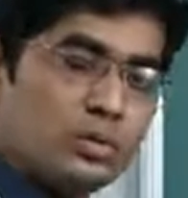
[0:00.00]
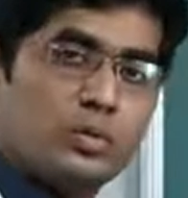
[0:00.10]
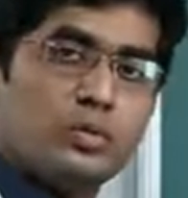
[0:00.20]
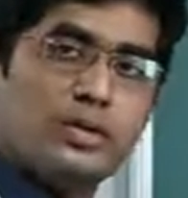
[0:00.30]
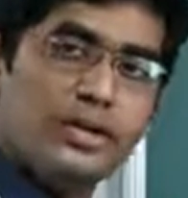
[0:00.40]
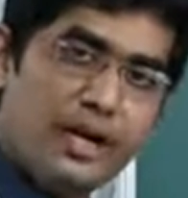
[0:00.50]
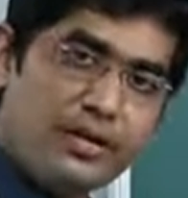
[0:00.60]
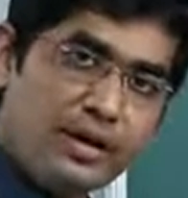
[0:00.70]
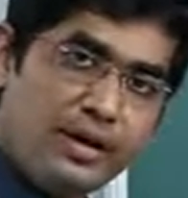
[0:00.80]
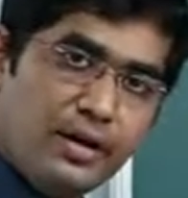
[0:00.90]
to
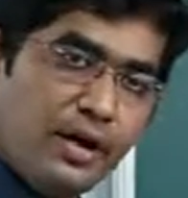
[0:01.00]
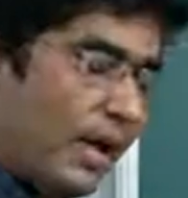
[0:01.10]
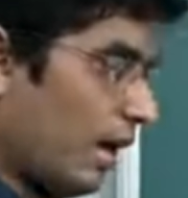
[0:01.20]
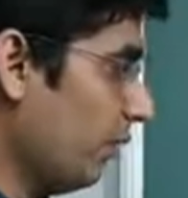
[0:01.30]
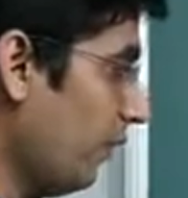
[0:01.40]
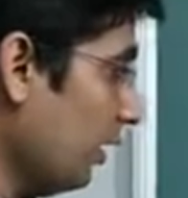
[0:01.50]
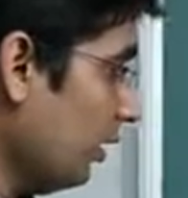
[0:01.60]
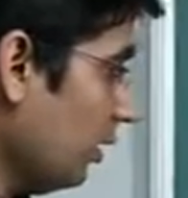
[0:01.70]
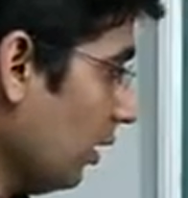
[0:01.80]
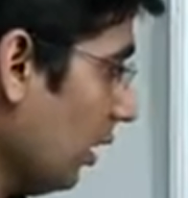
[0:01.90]
300, and
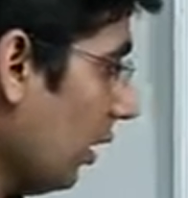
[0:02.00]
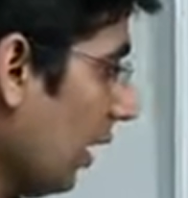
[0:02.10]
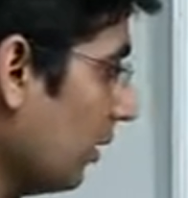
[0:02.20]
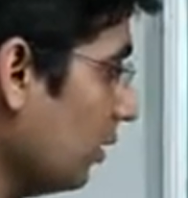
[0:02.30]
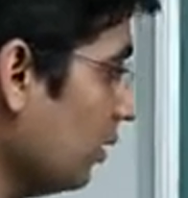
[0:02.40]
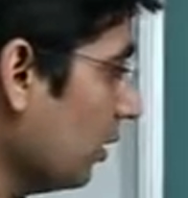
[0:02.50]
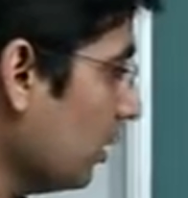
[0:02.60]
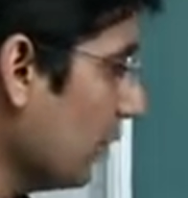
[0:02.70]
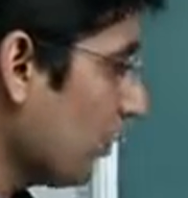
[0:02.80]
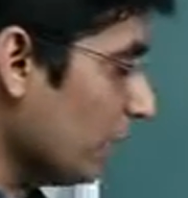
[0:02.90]
when and the
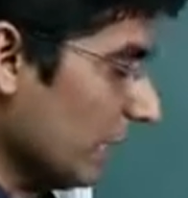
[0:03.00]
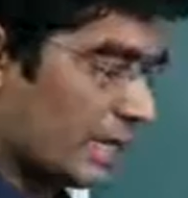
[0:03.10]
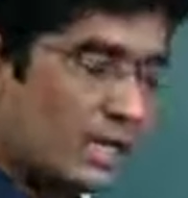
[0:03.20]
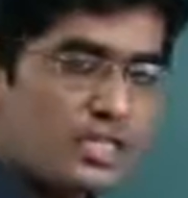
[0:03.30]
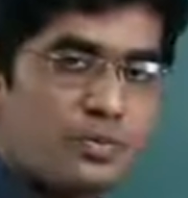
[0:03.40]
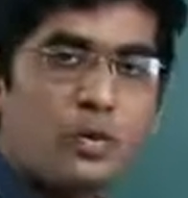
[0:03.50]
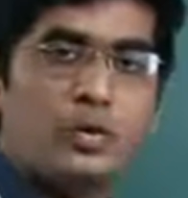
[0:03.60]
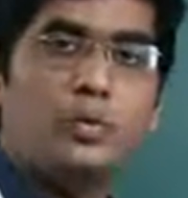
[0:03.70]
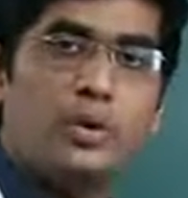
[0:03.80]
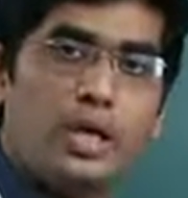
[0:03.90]
nephrotic range
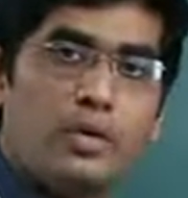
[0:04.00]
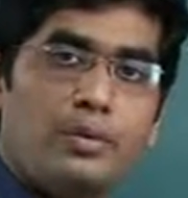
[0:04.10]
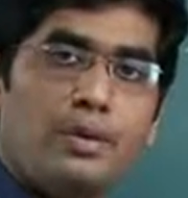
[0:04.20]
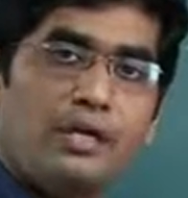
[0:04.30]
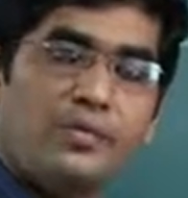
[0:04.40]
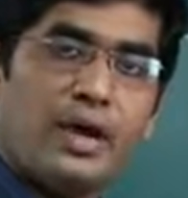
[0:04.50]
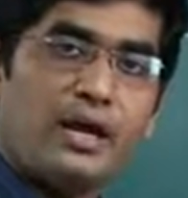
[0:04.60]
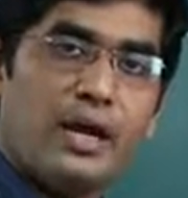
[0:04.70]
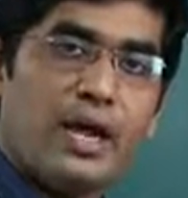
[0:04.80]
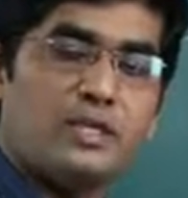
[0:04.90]
proteinuria will be
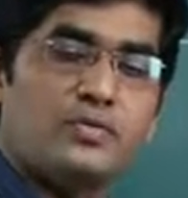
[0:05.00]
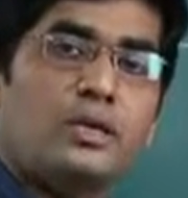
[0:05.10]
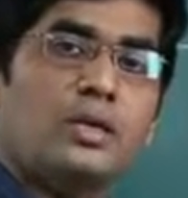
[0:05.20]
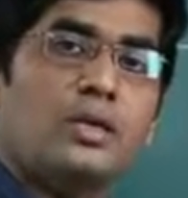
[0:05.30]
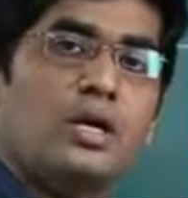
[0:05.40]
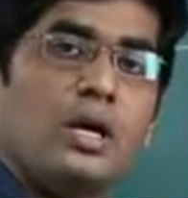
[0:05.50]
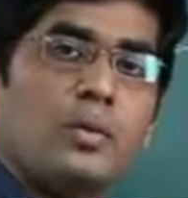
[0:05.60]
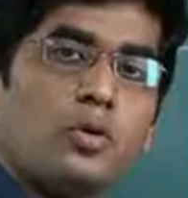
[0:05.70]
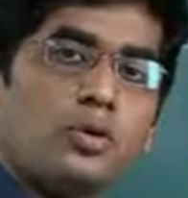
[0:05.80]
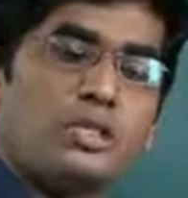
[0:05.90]
defined as when the
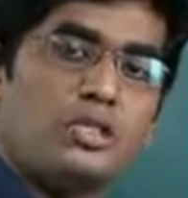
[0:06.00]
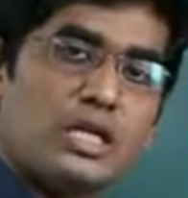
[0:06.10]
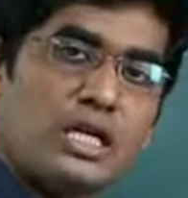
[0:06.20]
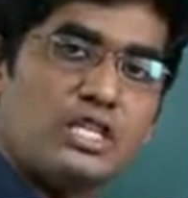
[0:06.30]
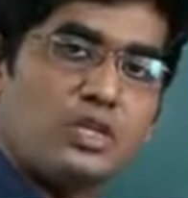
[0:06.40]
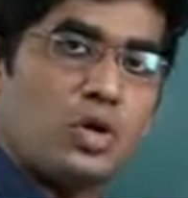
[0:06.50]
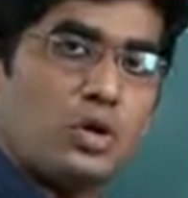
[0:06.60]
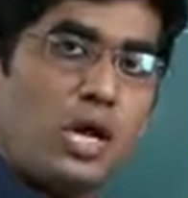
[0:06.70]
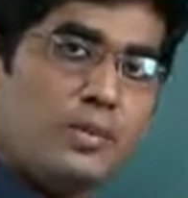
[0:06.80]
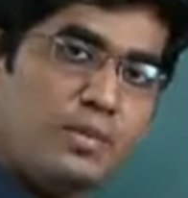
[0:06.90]
protein secretion
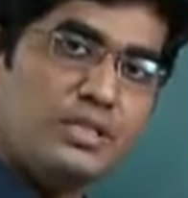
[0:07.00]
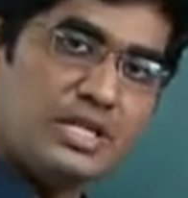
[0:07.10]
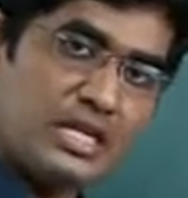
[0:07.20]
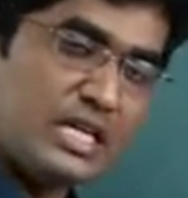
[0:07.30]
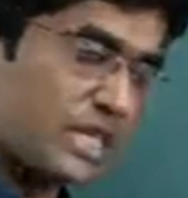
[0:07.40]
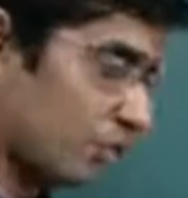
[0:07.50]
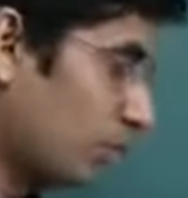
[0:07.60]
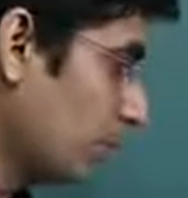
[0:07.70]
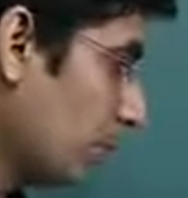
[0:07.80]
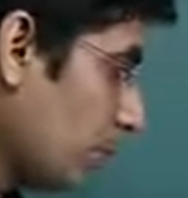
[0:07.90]
or albumin secretion
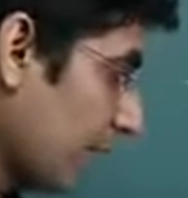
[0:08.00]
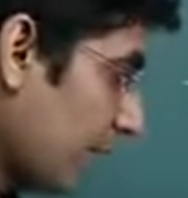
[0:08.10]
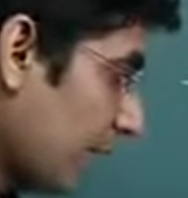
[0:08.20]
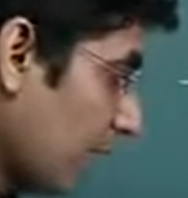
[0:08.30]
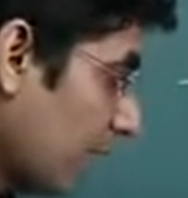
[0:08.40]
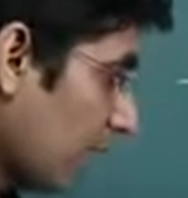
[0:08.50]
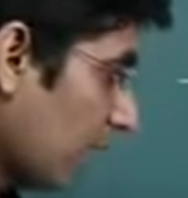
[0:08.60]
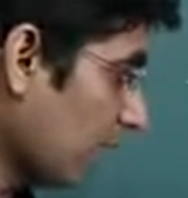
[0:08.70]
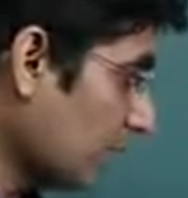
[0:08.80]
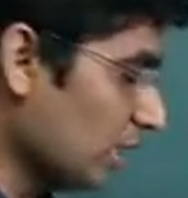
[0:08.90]
will be more than
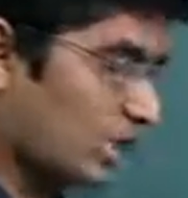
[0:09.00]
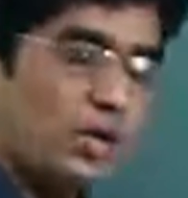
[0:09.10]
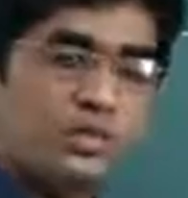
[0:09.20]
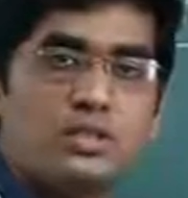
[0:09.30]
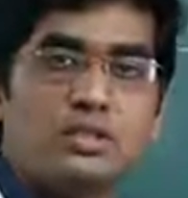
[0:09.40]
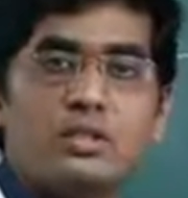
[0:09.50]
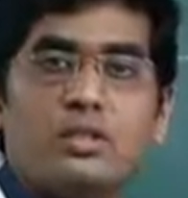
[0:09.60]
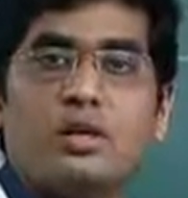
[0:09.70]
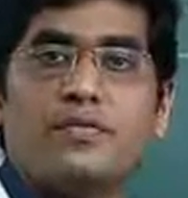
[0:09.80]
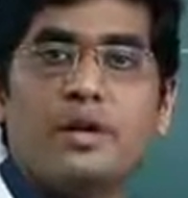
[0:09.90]

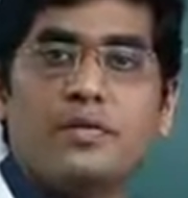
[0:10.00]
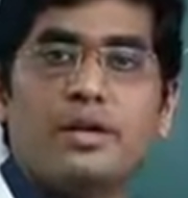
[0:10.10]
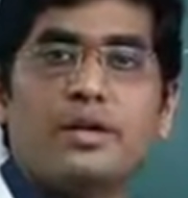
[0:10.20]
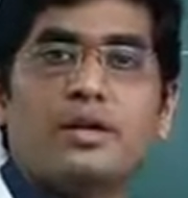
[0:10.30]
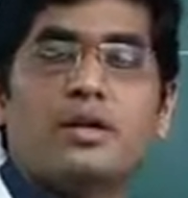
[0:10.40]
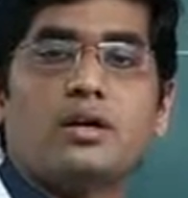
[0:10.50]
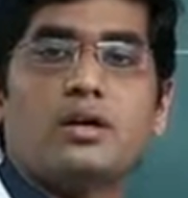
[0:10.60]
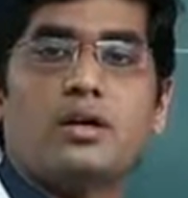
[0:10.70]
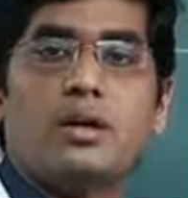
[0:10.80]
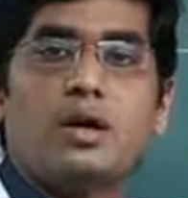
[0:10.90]
3500
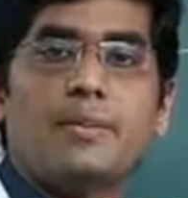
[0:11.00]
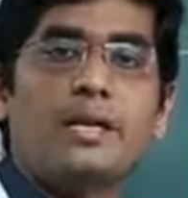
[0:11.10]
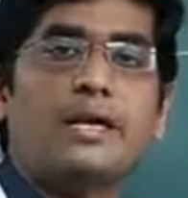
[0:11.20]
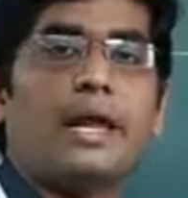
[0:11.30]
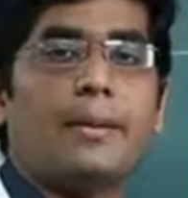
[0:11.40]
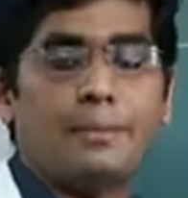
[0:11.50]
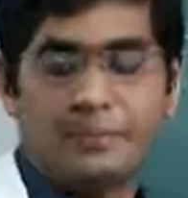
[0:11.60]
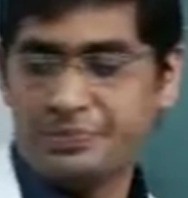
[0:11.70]
milligram.